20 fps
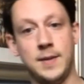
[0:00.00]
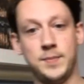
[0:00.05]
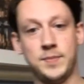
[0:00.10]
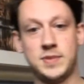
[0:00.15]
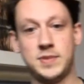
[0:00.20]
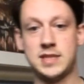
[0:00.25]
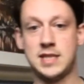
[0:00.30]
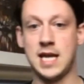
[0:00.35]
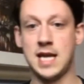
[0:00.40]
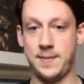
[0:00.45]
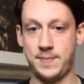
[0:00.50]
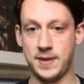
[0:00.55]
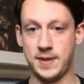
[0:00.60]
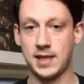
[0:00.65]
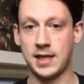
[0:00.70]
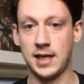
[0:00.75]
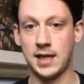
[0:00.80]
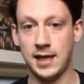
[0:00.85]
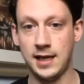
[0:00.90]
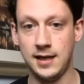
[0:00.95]

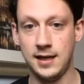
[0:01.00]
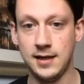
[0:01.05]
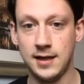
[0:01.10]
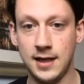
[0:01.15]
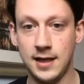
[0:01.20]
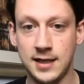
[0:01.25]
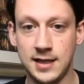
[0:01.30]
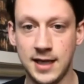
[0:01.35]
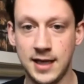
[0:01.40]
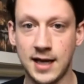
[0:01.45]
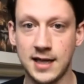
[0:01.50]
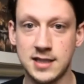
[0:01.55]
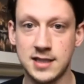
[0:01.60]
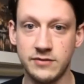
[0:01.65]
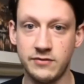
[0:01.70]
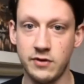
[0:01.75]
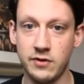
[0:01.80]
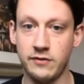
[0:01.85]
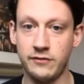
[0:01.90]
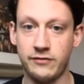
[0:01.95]
typically indicative
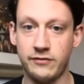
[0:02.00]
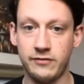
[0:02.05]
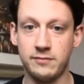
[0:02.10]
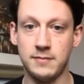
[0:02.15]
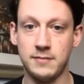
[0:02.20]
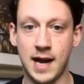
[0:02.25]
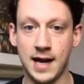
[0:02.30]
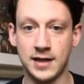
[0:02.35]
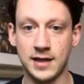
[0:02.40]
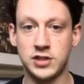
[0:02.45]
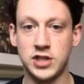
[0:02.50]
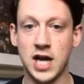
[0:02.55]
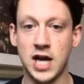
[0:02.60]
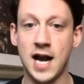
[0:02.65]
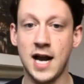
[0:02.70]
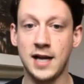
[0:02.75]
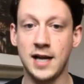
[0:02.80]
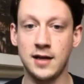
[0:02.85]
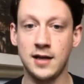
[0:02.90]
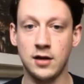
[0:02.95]
of
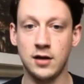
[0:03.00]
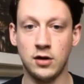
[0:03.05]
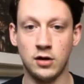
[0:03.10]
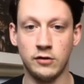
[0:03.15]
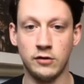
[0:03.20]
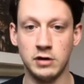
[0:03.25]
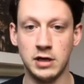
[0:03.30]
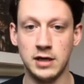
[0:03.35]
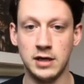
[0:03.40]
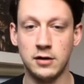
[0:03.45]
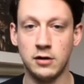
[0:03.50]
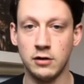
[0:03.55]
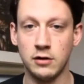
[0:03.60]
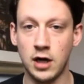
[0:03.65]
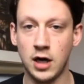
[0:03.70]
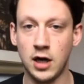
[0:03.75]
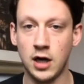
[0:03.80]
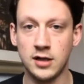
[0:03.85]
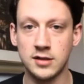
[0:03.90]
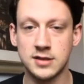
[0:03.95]
angina or a
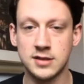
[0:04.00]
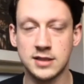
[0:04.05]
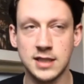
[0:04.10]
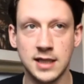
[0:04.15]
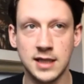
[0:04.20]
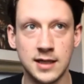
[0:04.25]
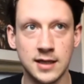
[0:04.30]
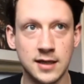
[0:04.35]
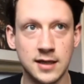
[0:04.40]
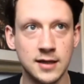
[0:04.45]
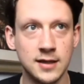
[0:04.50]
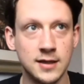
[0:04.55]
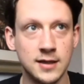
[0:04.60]
heart attack.